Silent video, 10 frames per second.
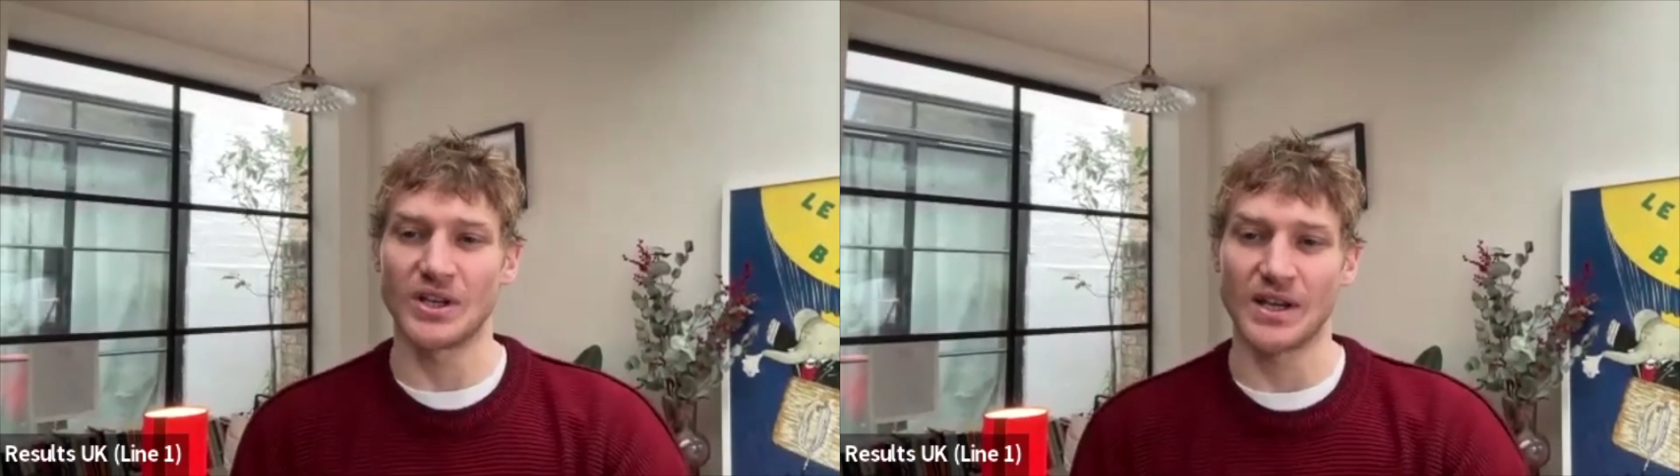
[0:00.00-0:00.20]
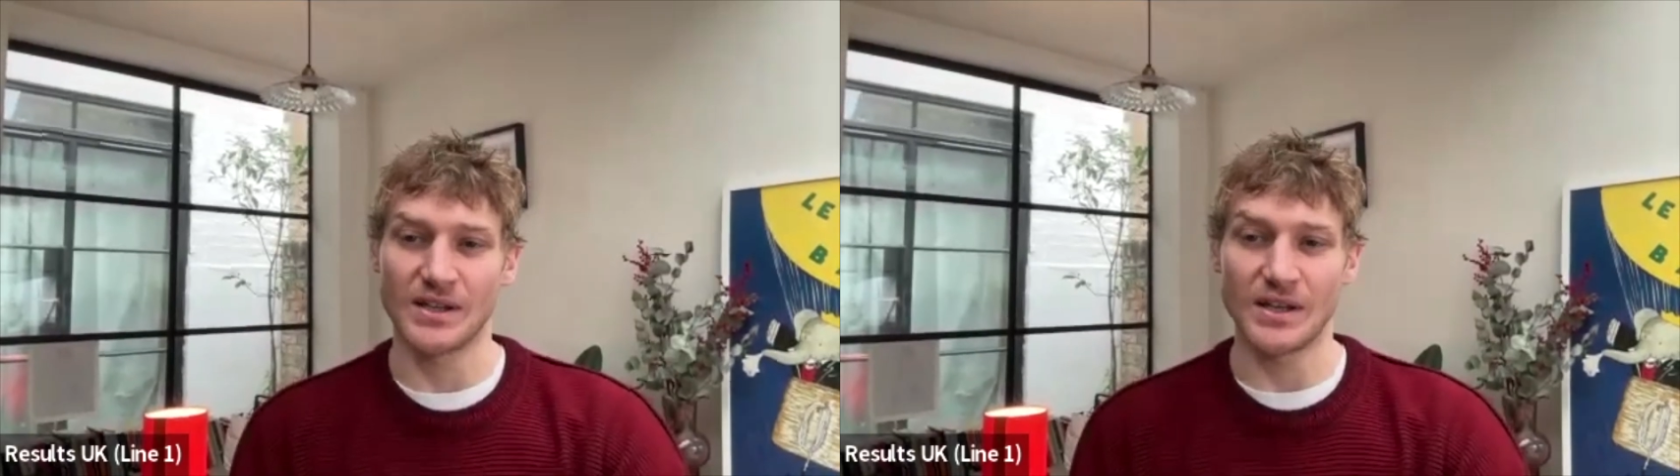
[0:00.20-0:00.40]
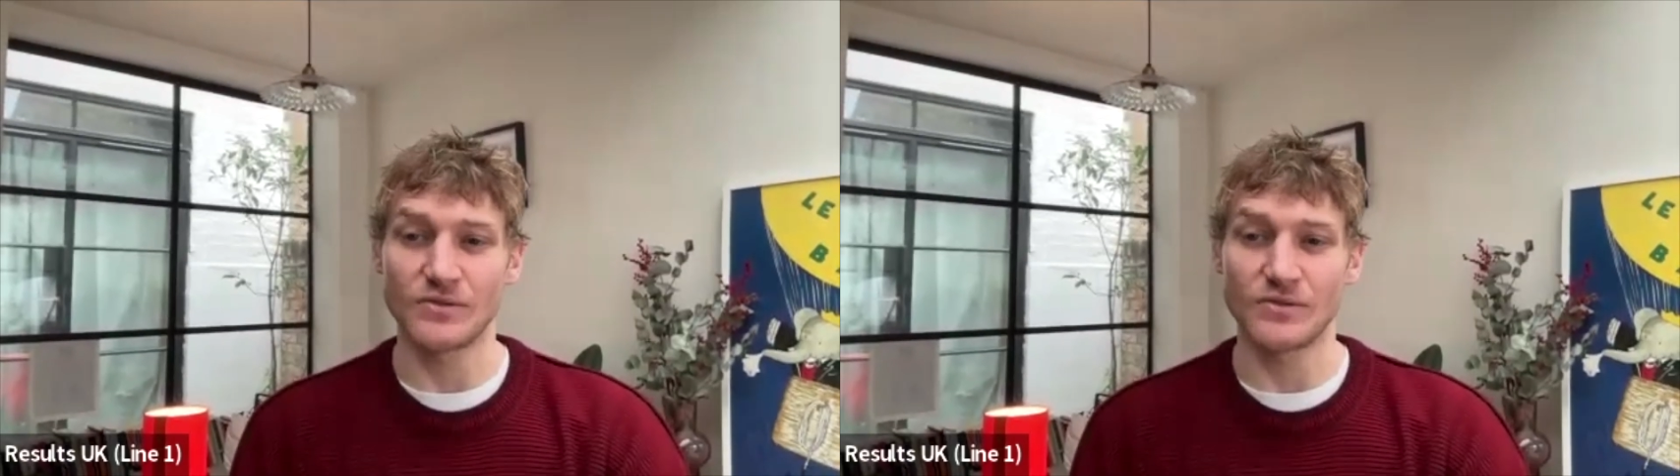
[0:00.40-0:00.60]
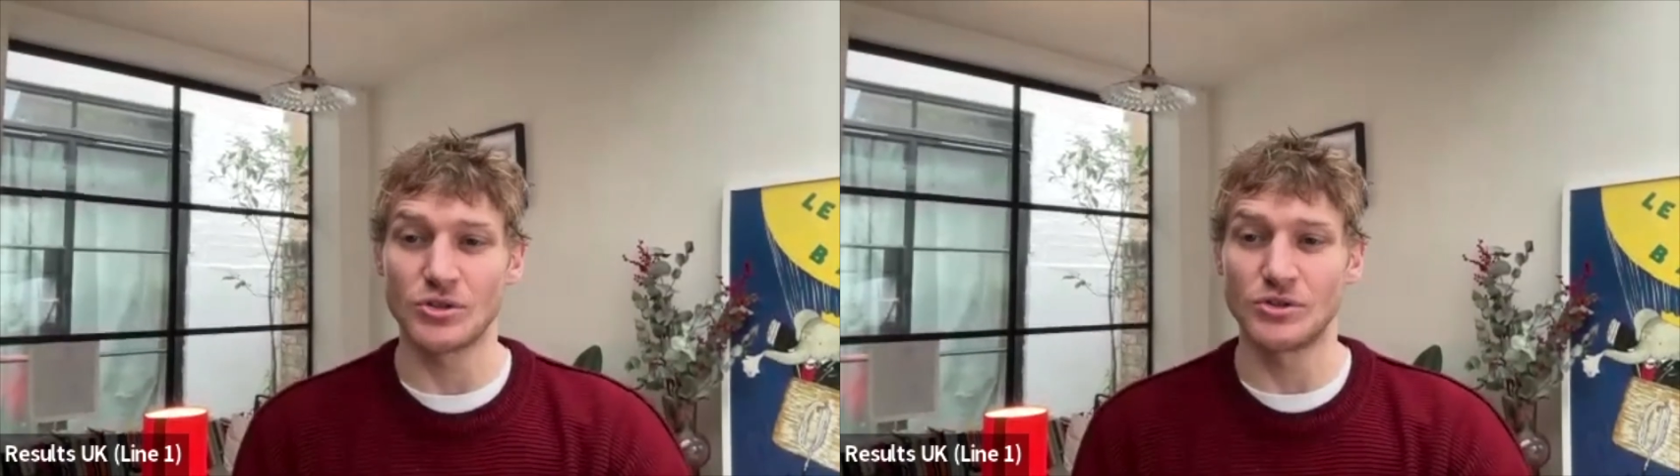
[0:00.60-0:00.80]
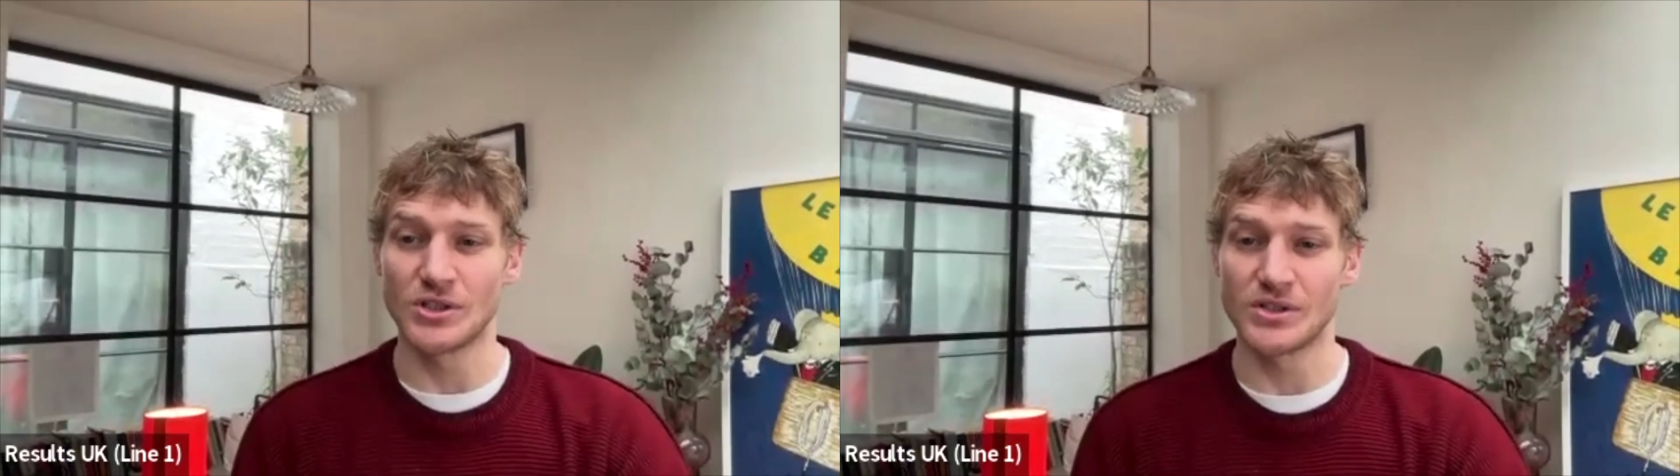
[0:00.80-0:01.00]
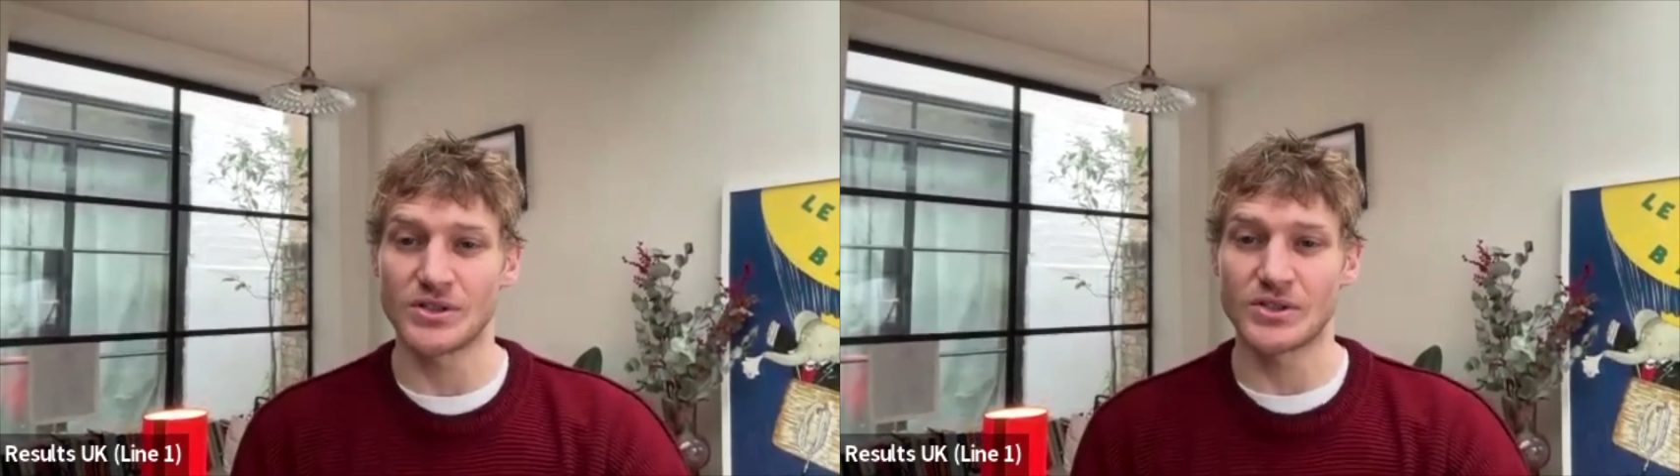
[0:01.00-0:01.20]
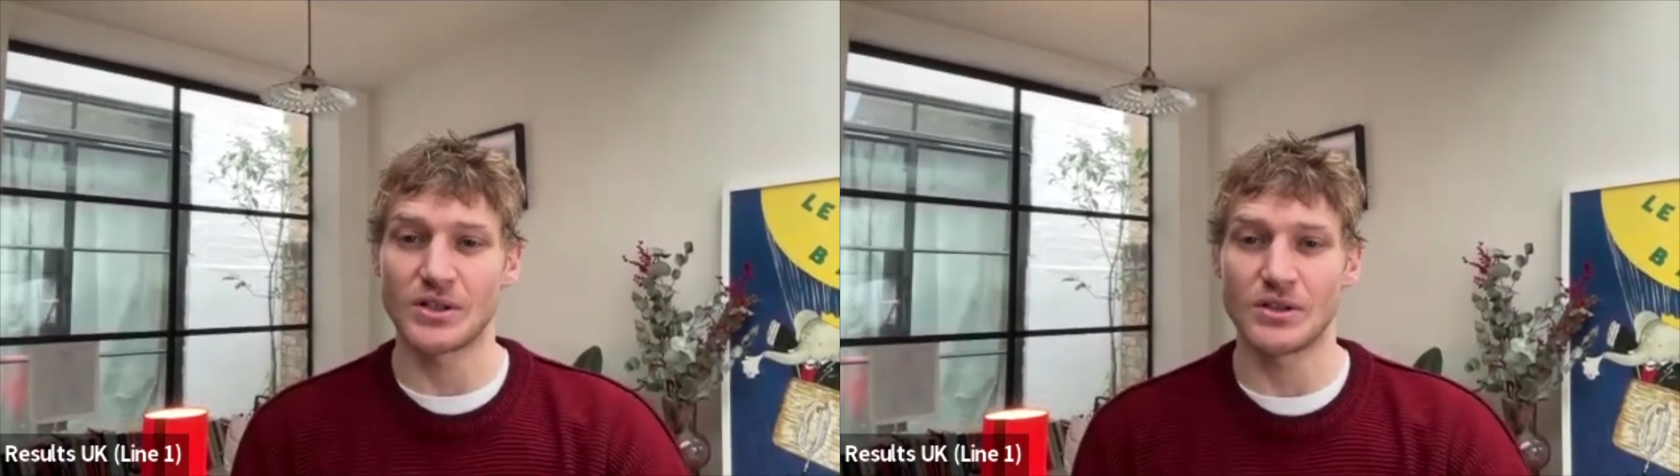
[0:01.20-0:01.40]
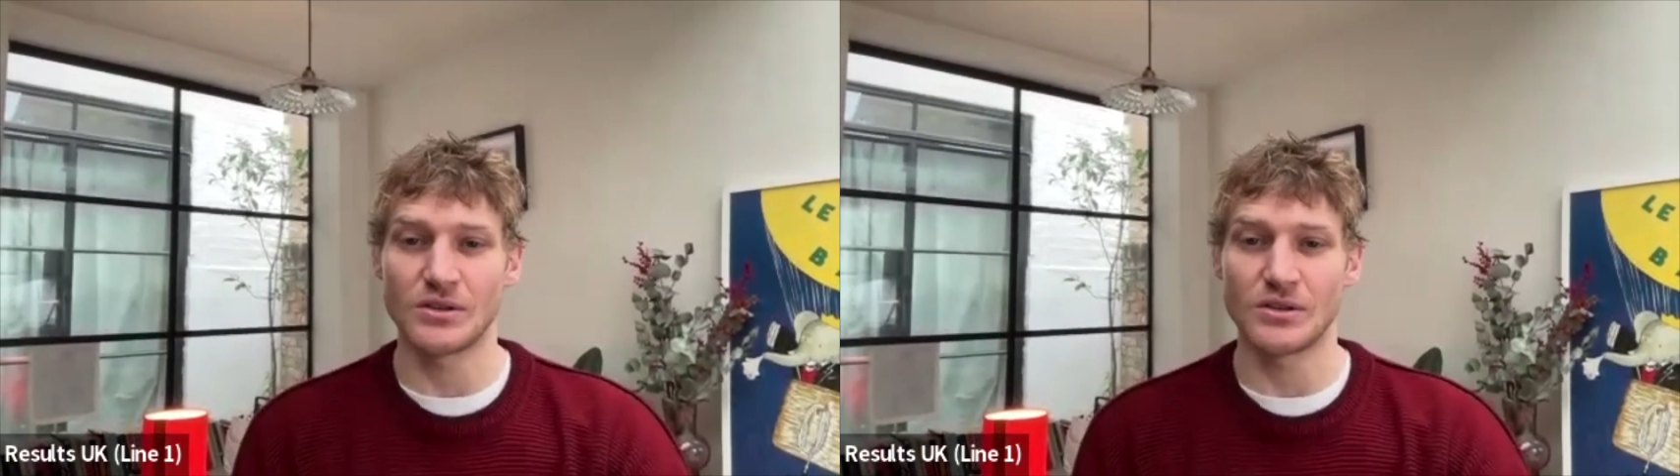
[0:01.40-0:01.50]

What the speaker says: it can give students